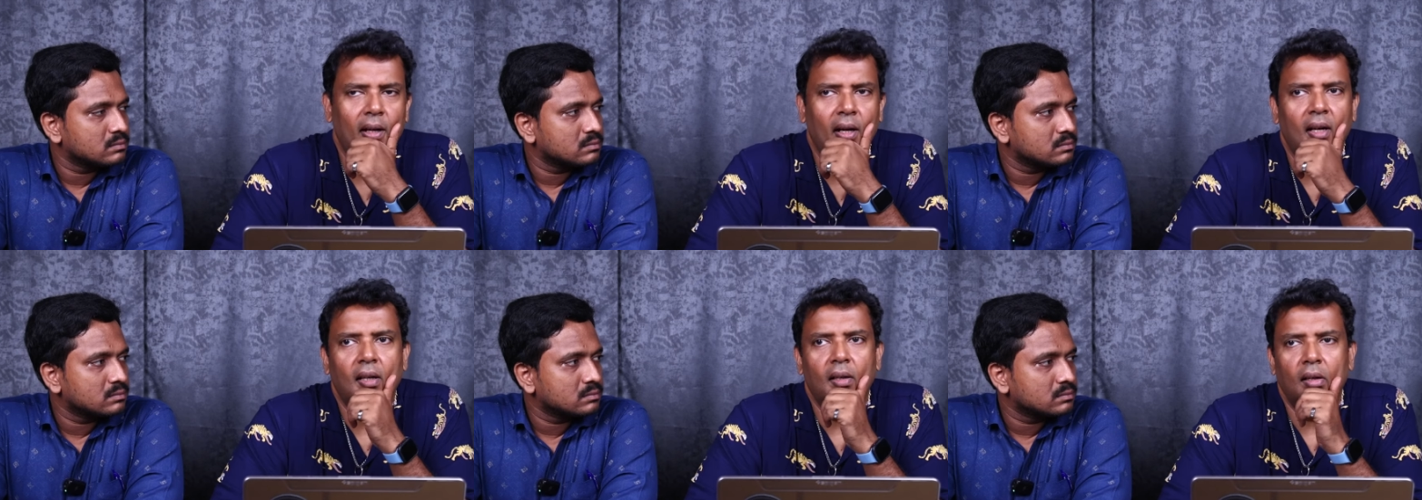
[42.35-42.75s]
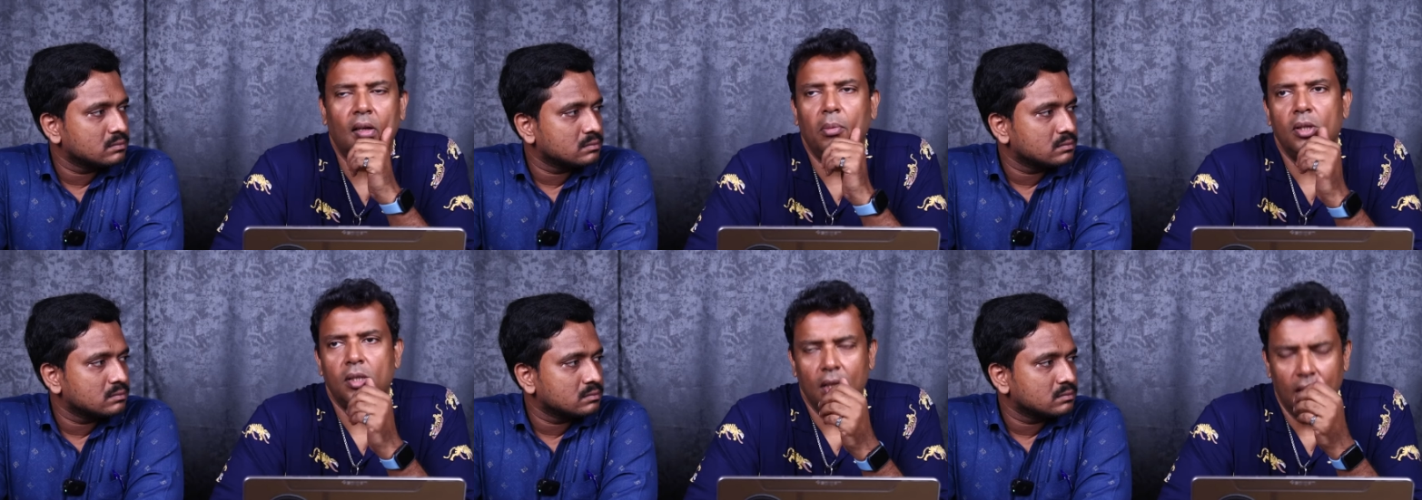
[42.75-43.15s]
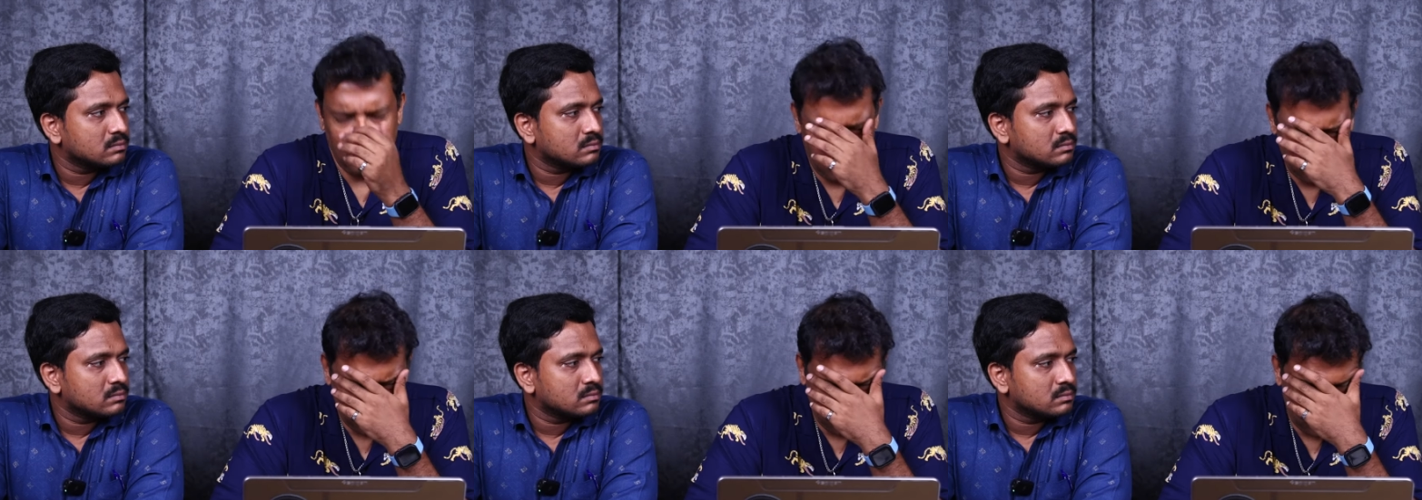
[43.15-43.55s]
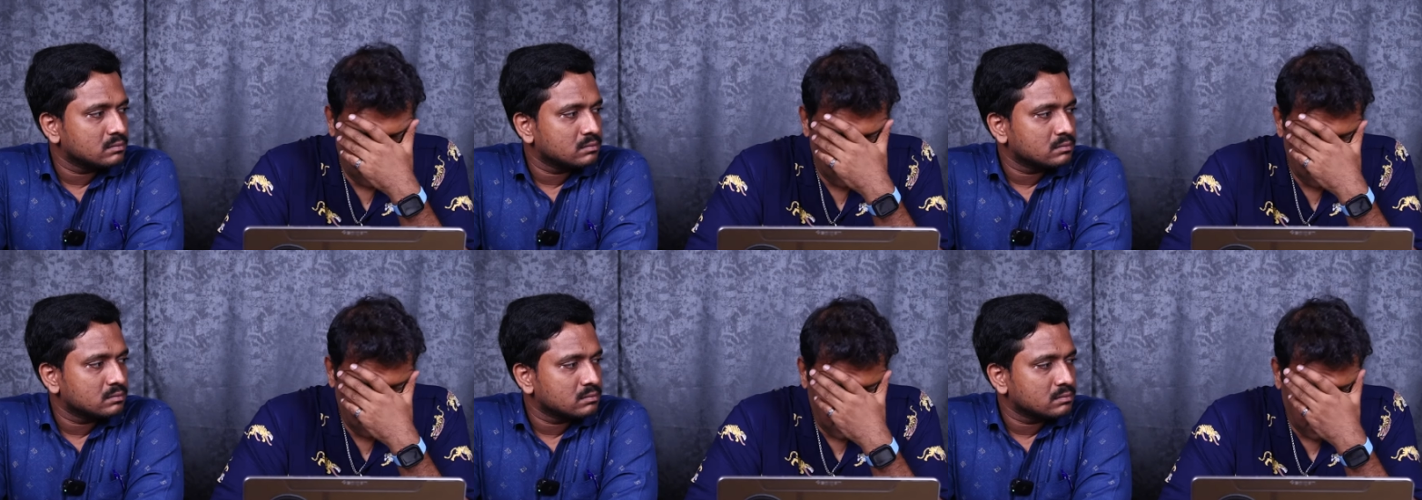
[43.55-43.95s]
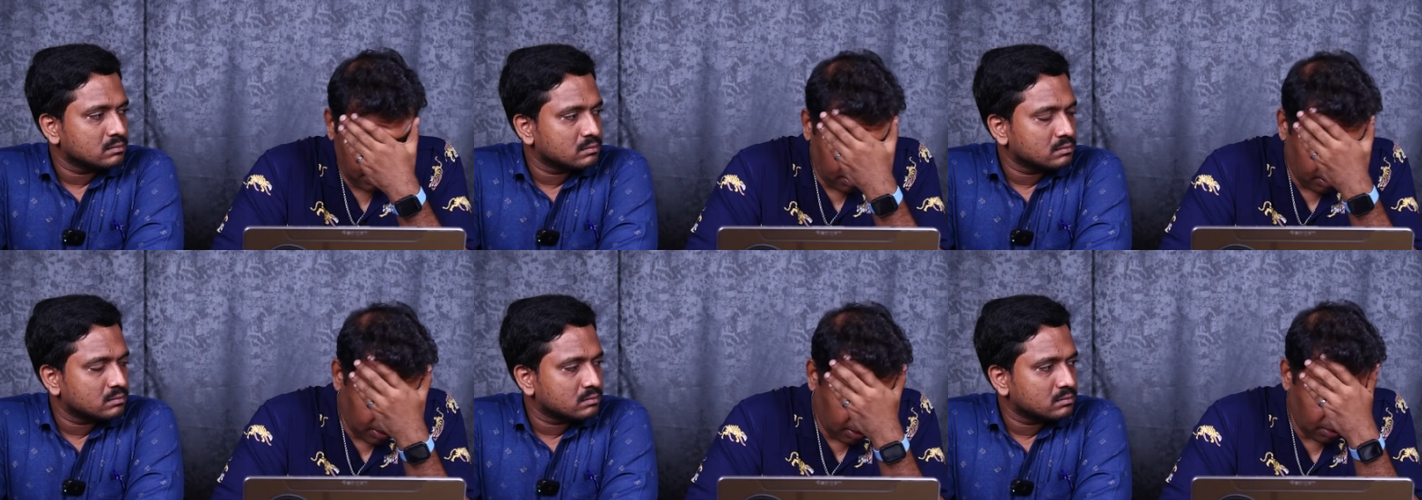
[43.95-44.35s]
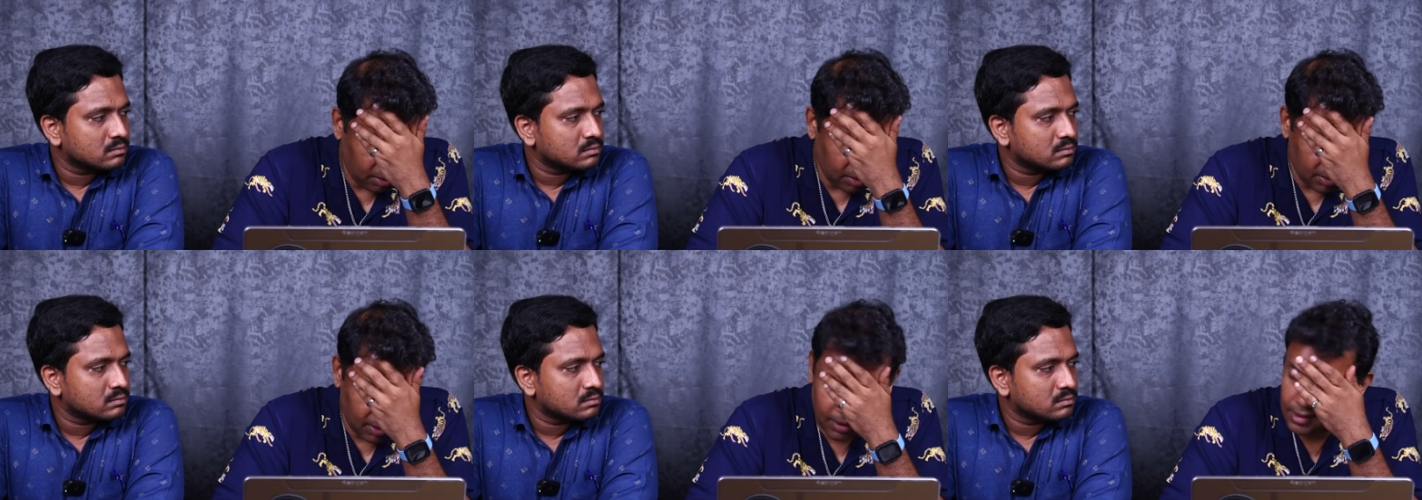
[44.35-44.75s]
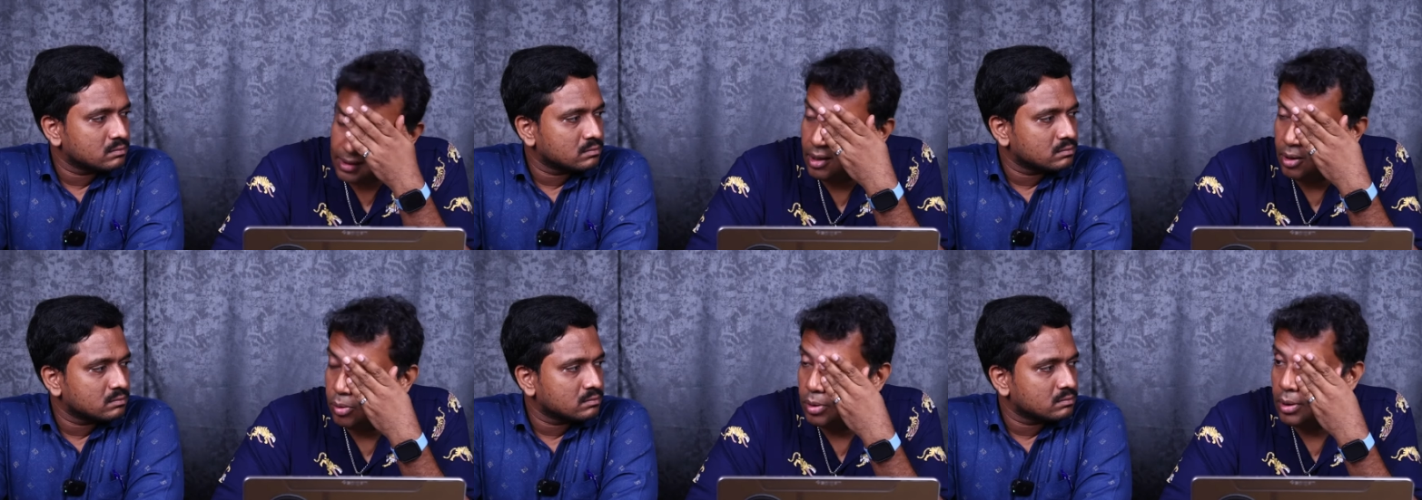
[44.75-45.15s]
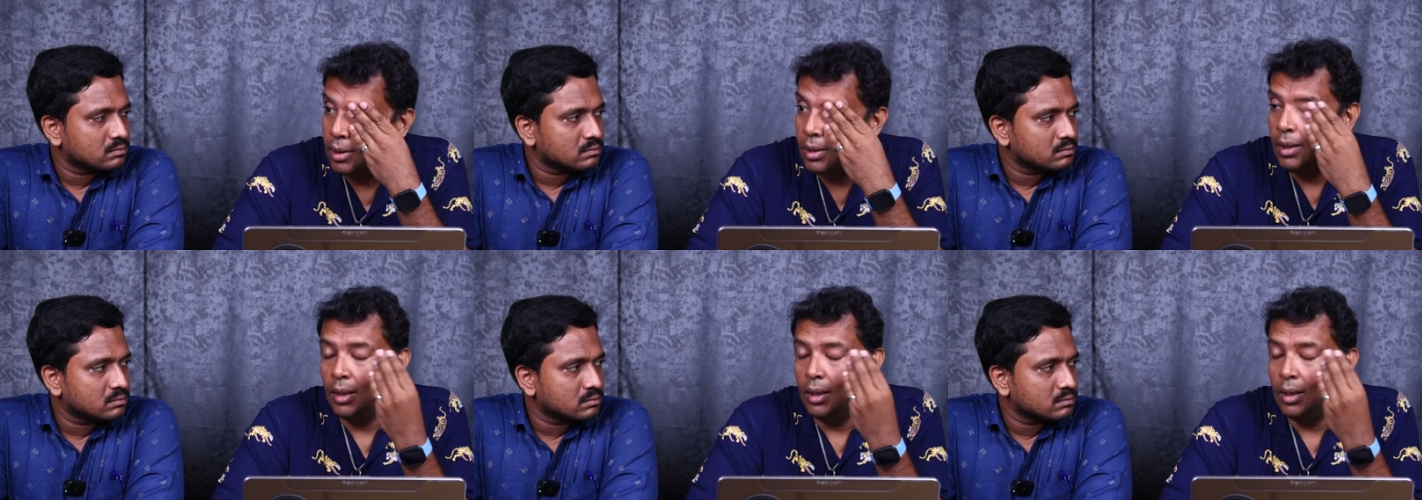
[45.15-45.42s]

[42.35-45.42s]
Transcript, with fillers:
Speaker 1: and commercial real estate, and that is rented out,